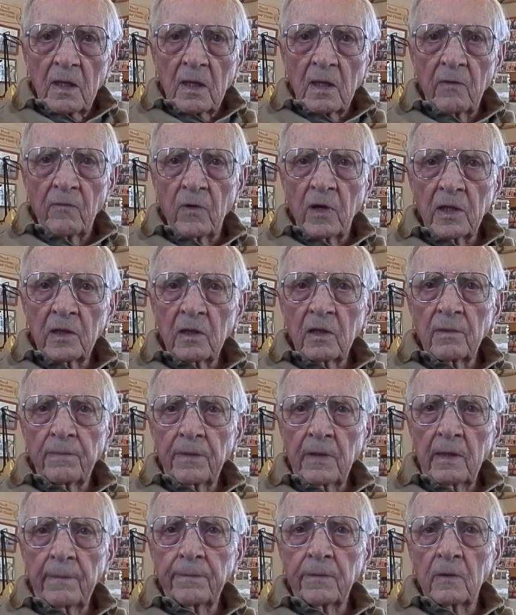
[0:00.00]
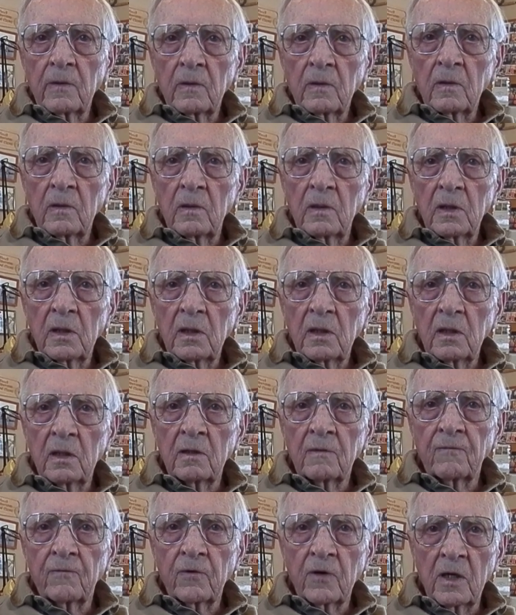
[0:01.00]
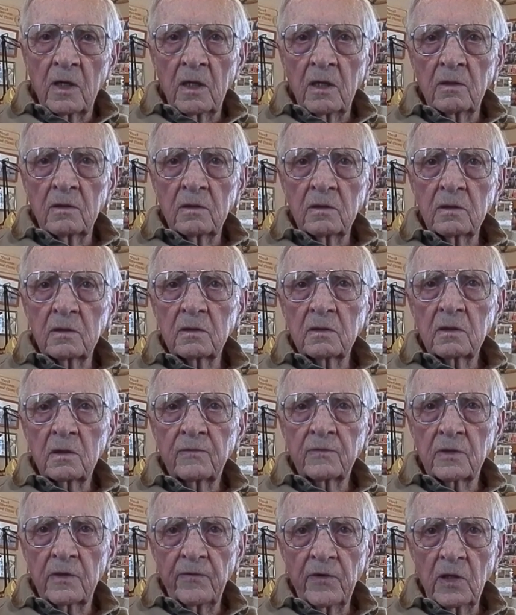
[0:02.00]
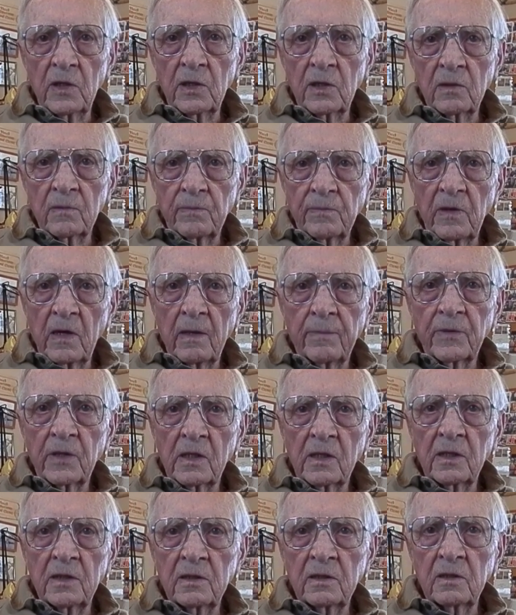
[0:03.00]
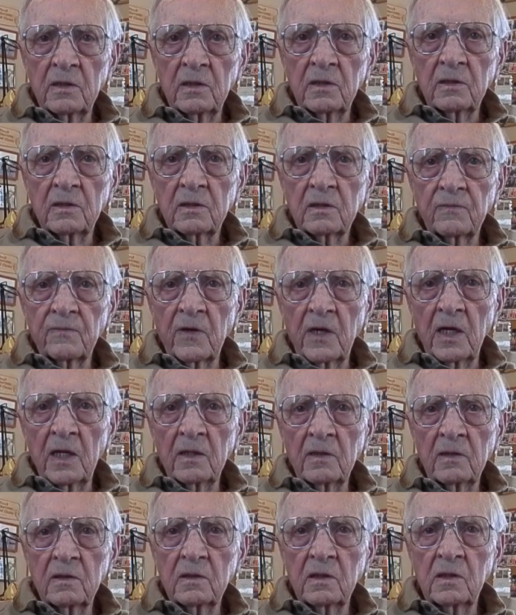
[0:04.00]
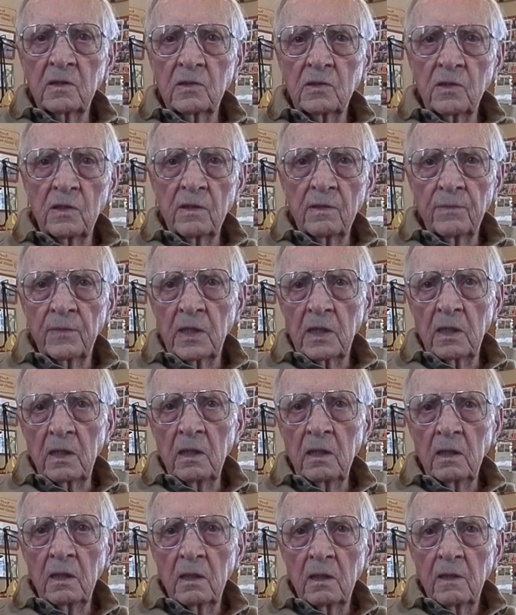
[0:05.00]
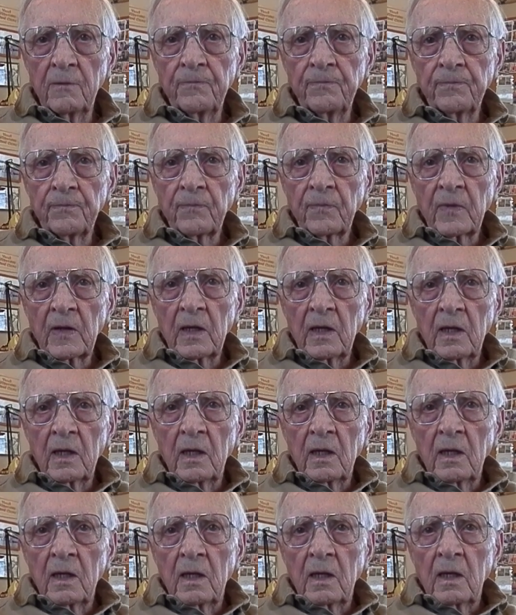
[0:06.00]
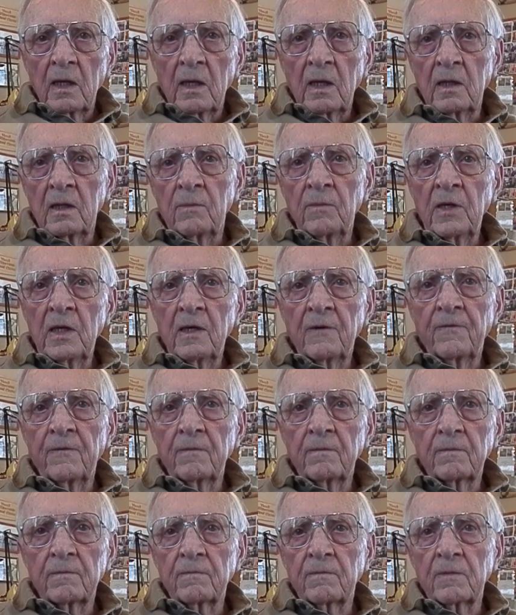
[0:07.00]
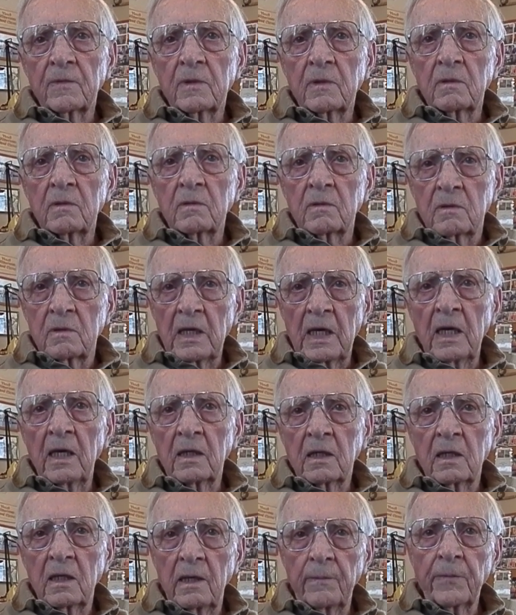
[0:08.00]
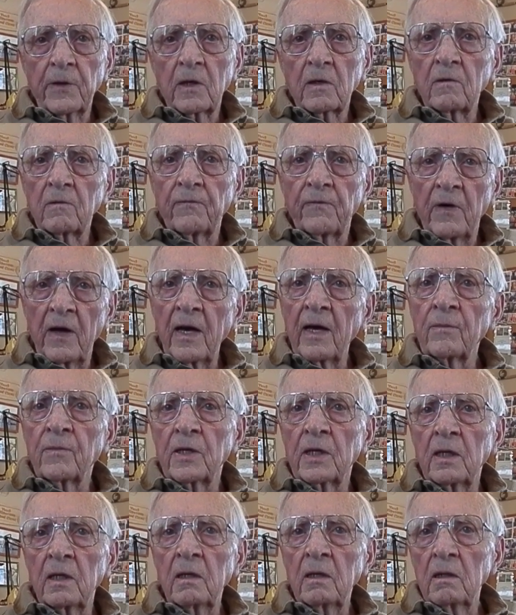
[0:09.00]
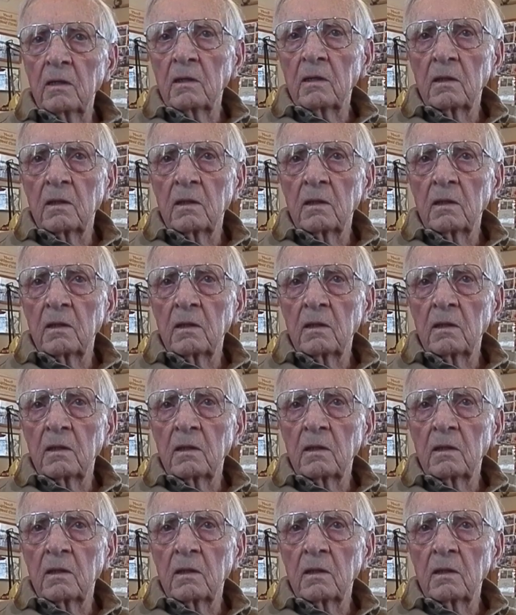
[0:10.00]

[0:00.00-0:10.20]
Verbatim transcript: about the people in France, the civilian population in France and Germany, and be a, stay a typical family